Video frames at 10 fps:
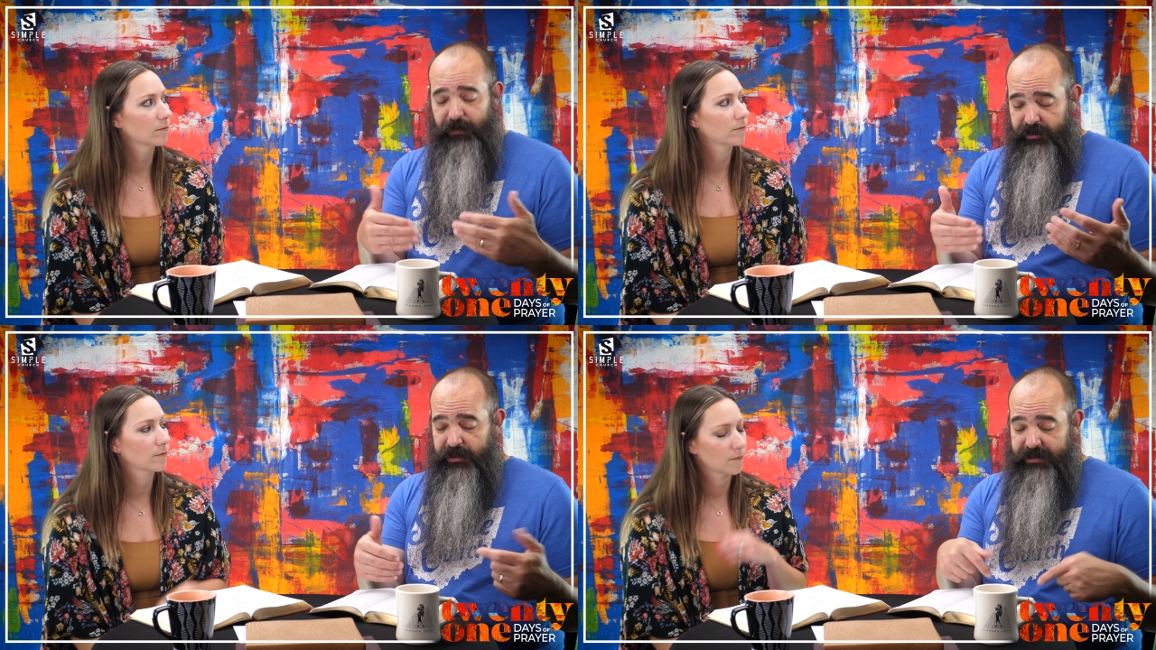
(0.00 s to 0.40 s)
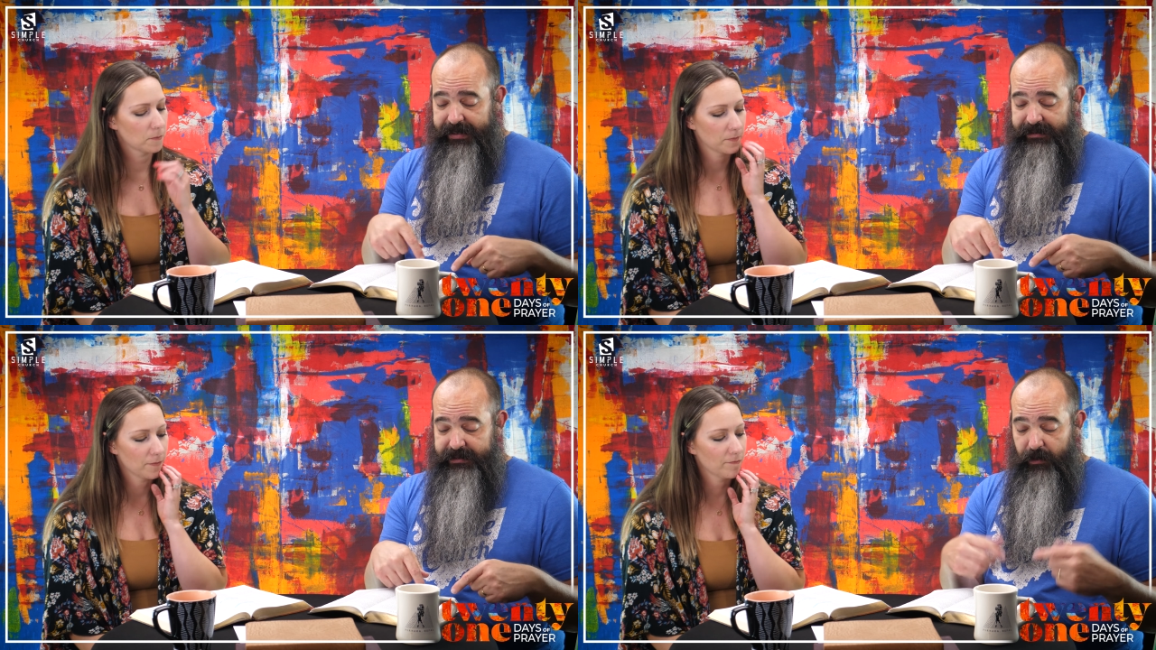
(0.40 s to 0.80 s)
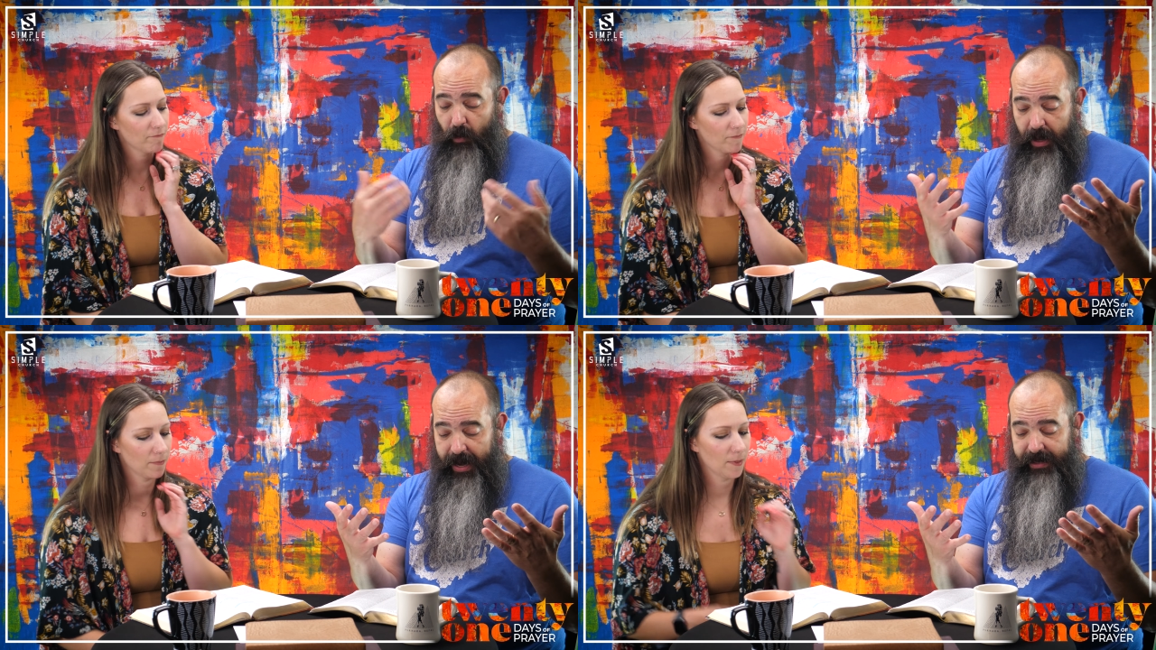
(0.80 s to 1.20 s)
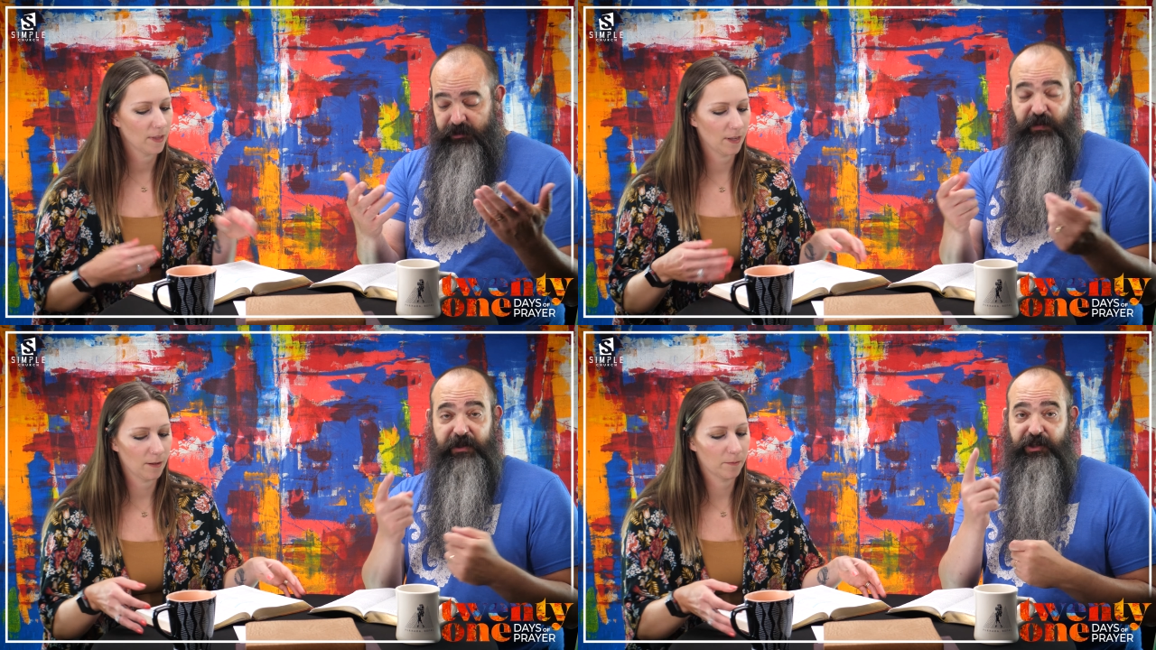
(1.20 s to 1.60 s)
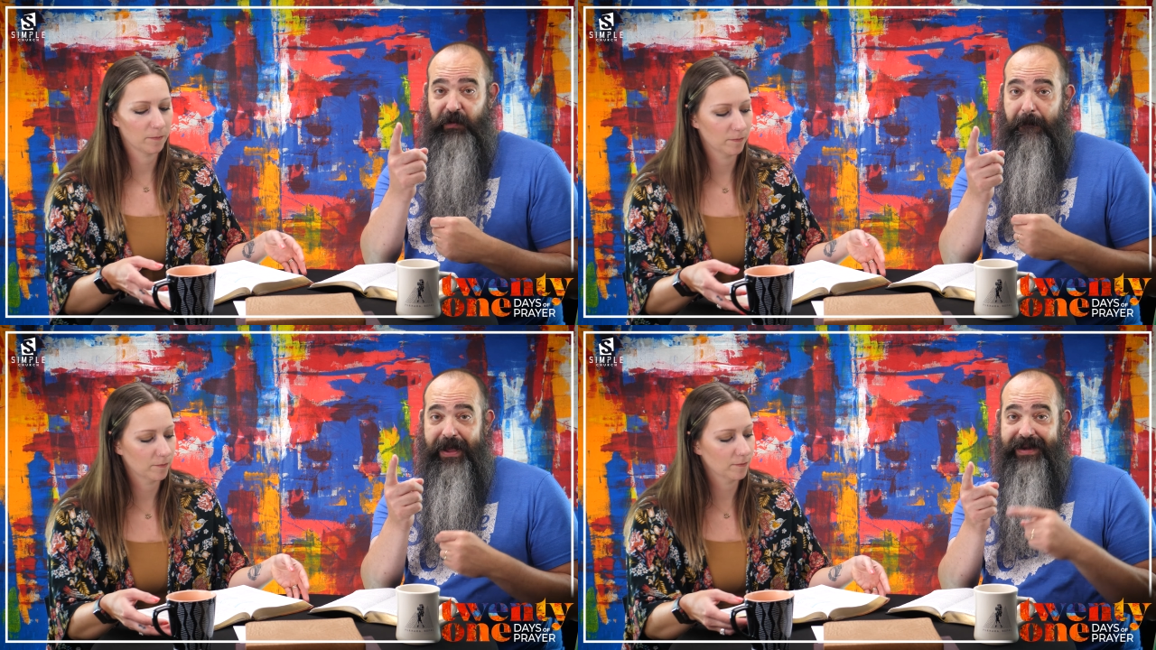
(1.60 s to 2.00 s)
Speaker 1: verses I can see well I am supposed to
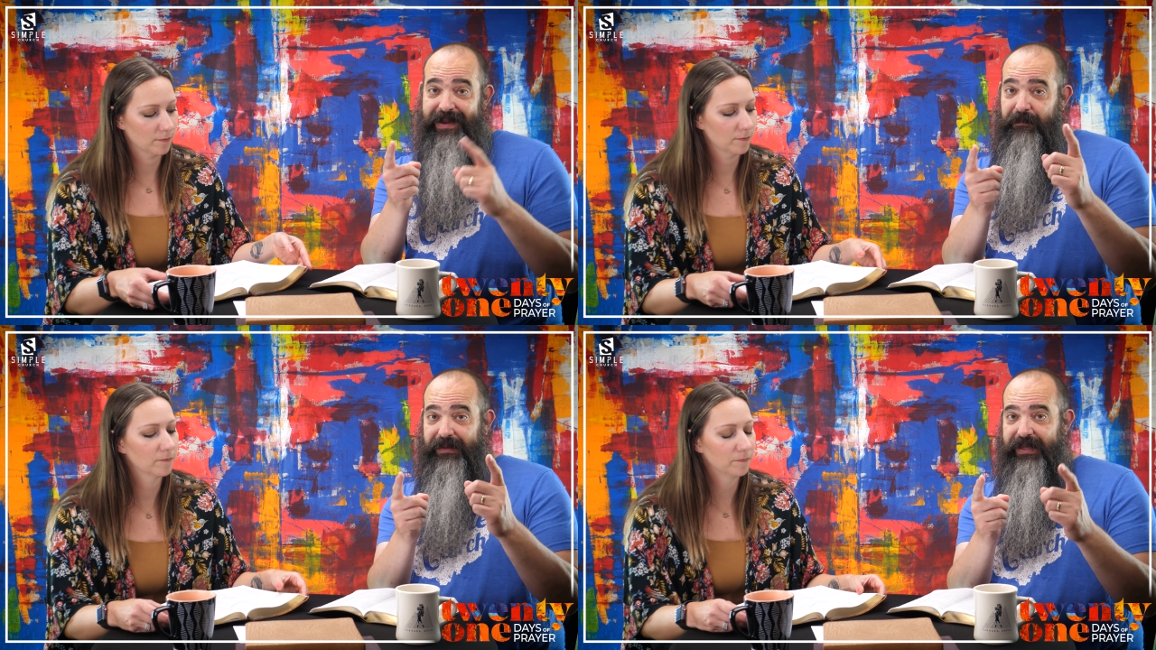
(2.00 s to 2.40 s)
repent and mm-hmm.